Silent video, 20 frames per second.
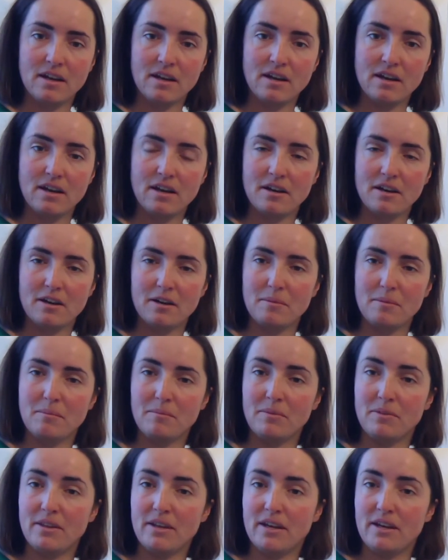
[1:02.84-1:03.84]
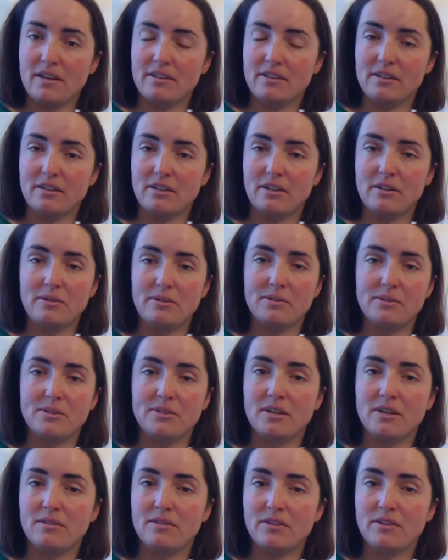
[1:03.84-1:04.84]
that include
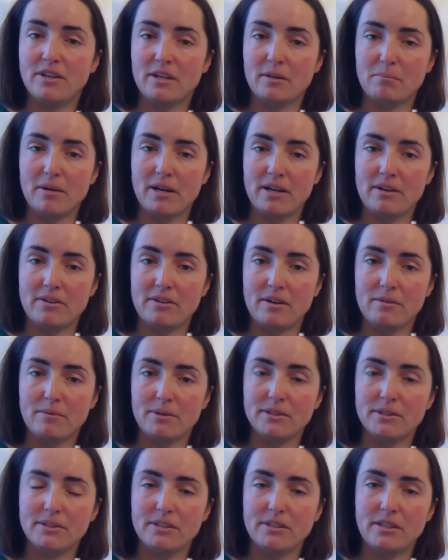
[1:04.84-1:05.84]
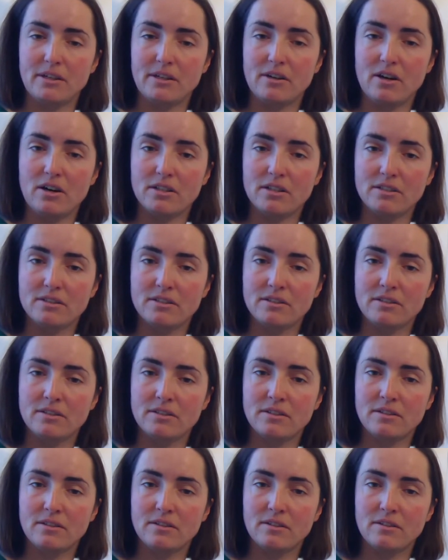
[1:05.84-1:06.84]
stuff like biodiversity loss
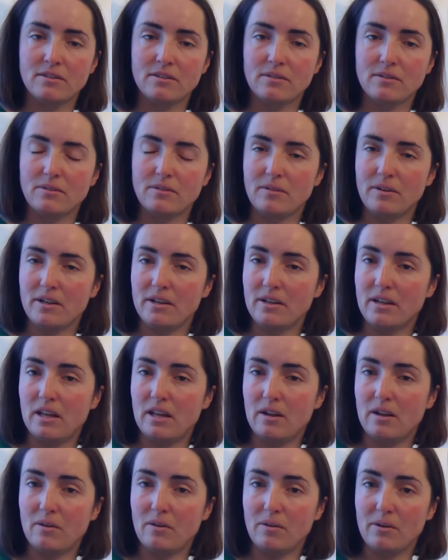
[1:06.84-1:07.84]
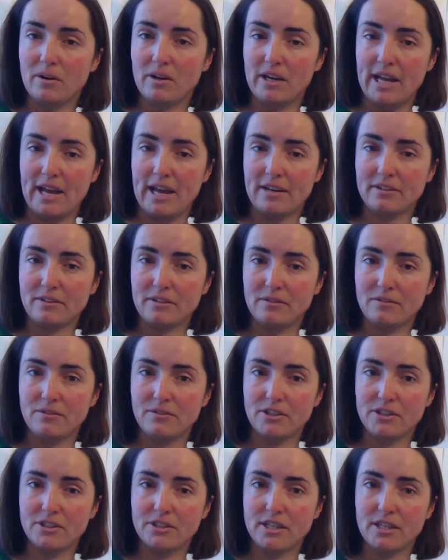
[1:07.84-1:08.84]
or land
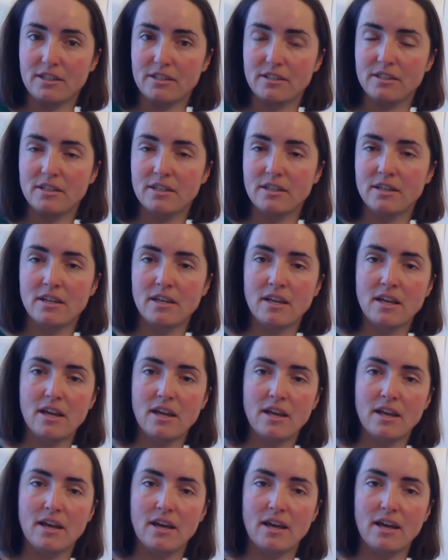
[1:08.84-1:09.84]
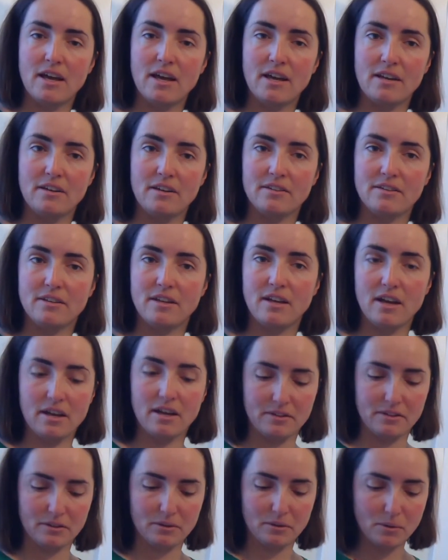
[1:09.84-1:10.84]
conversion. And at
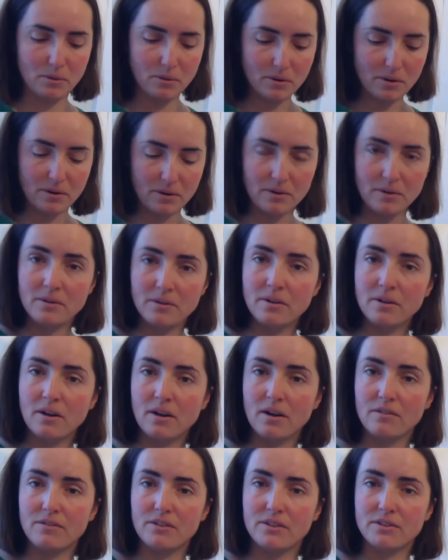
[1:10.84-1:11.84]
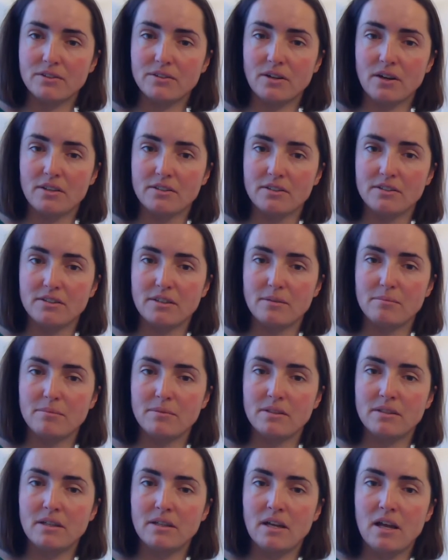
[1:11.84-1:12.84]
the core of this
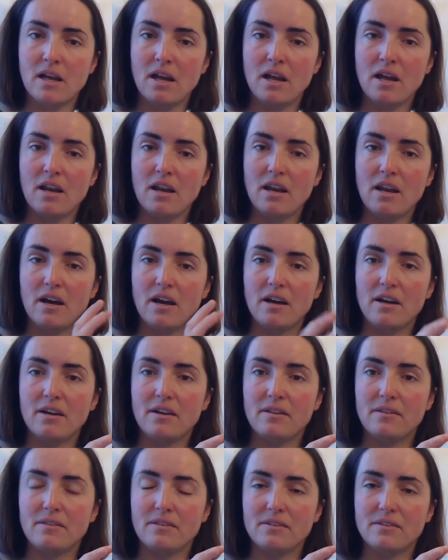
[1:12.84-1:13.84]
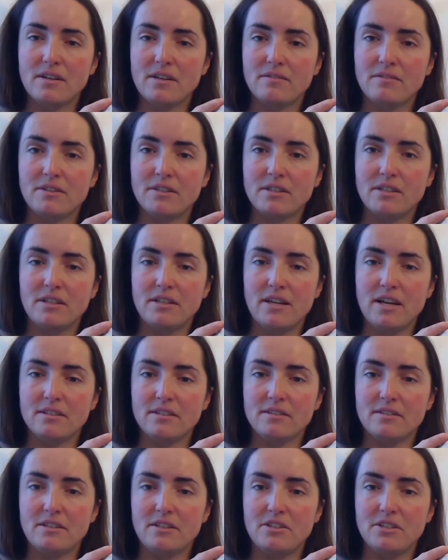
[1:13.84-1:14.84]
concept lie the 17
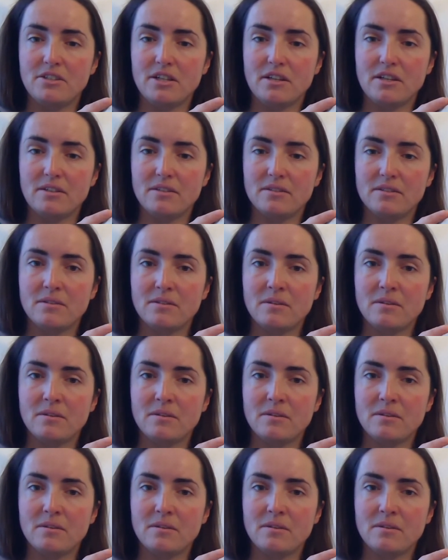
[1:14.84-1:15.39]
SDGs.